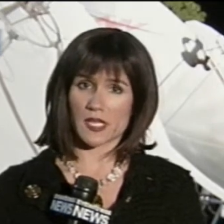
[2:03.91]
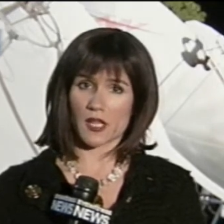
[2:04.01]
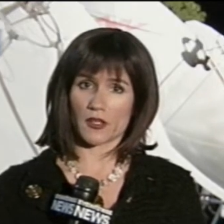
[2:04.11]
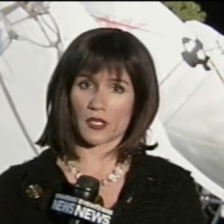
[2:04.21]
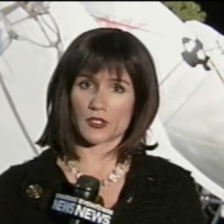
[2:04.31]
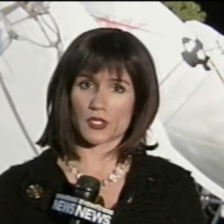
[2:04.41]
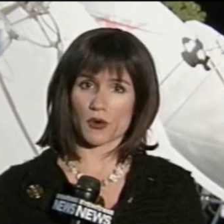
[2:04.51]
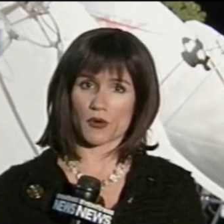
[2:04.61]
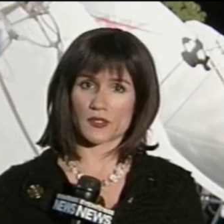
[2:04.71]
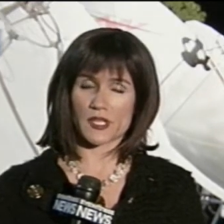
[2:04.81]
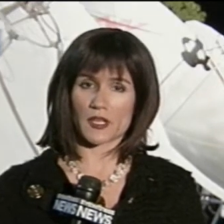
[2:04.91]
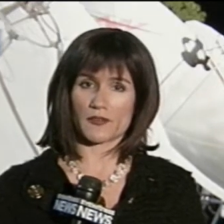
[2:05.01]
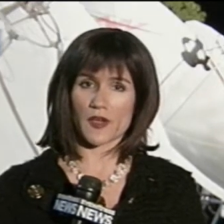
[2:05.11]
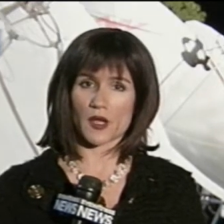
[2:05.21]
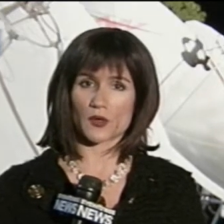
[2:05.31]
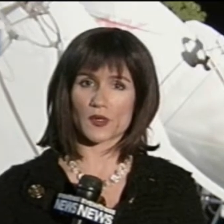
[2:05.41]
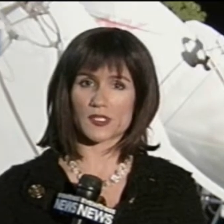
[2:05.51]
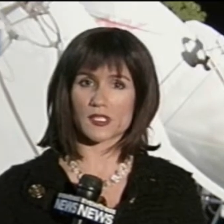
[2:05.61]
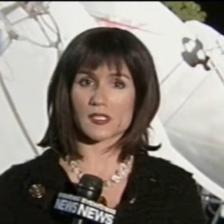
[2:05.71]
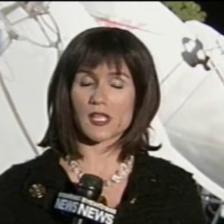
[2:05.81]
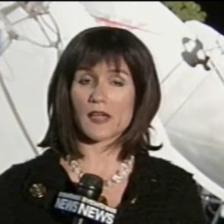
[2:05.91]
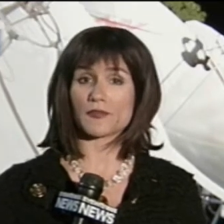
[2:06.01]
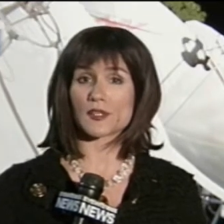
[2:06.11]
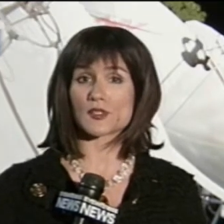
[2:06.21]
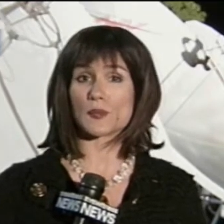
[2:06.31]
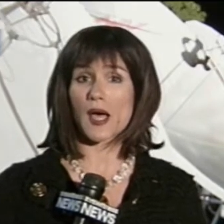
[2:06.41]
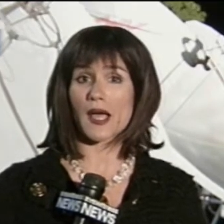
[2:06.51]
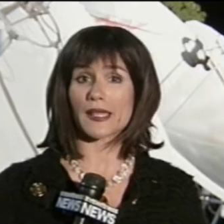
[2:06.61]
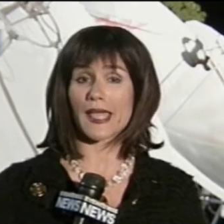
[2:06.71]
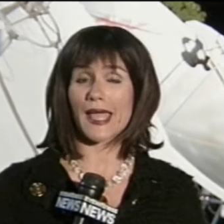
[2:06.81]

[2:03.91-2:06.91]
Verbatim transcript: telling jurors that he found Krista's lifeless body